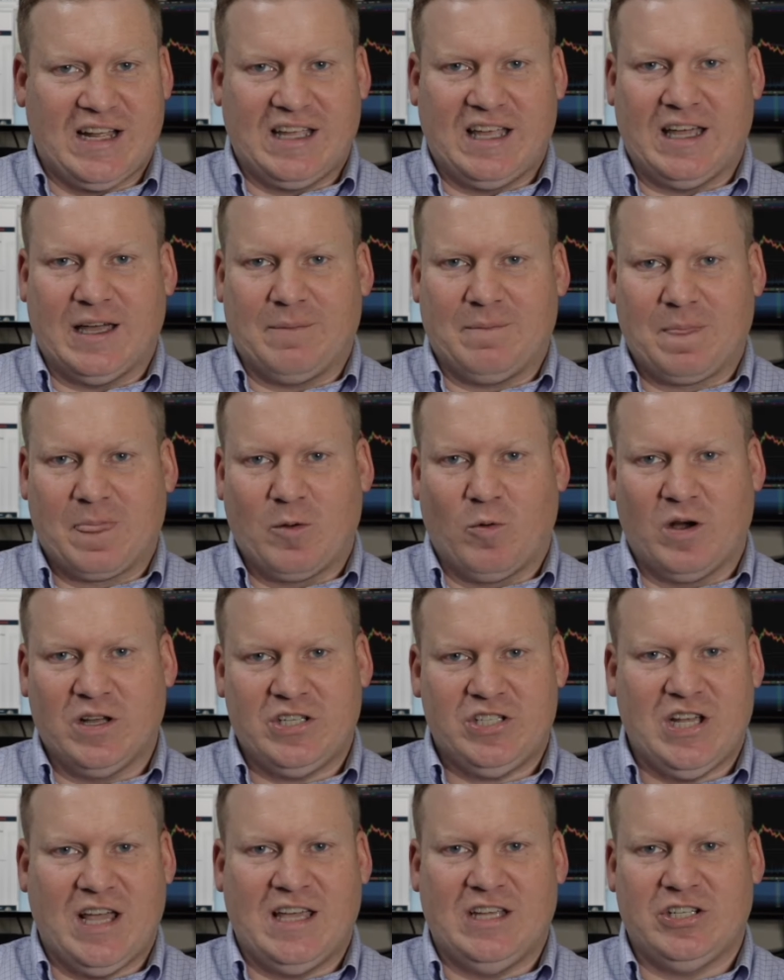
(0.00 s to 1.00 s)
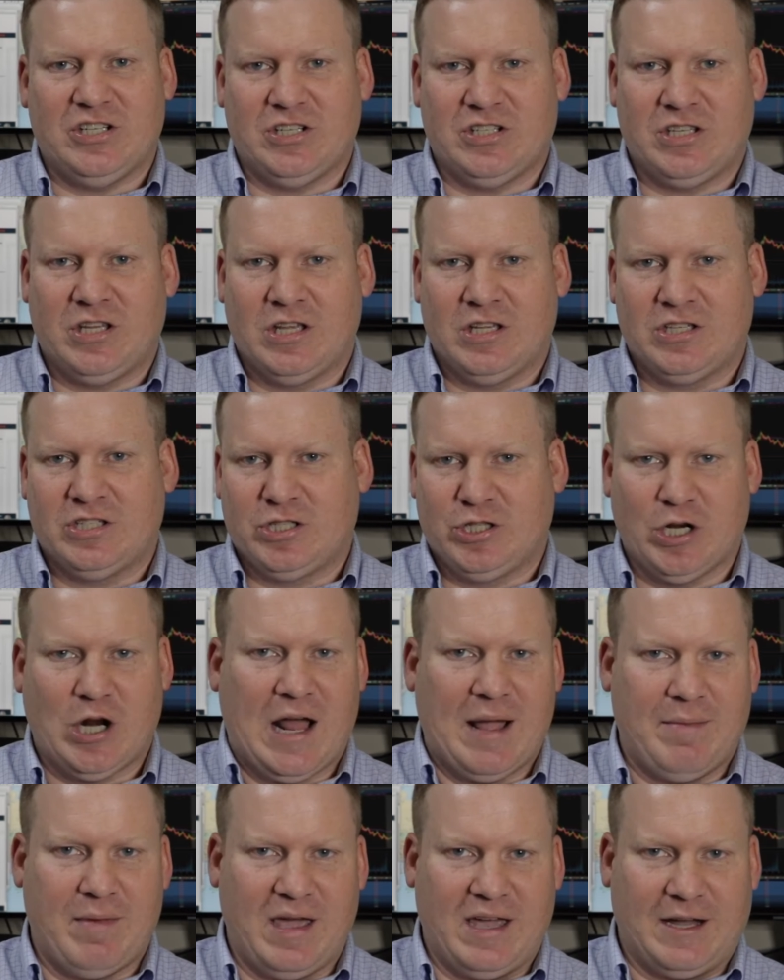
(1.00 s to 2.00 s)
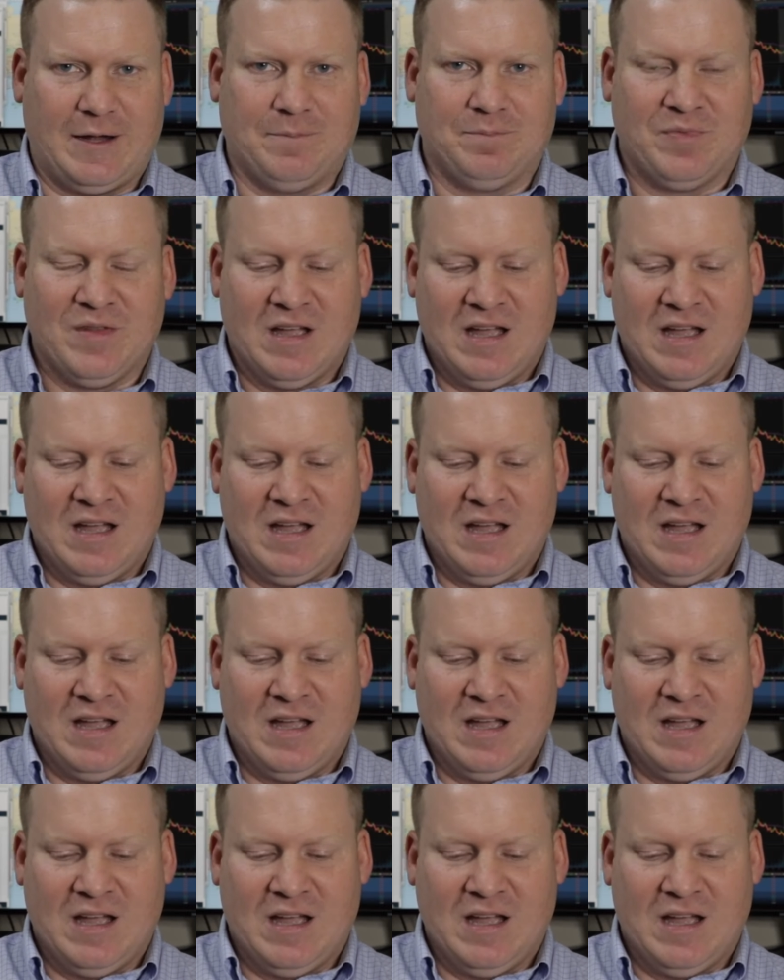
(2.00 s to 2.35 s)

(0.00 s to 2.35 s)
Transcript: I get: what changes should I make?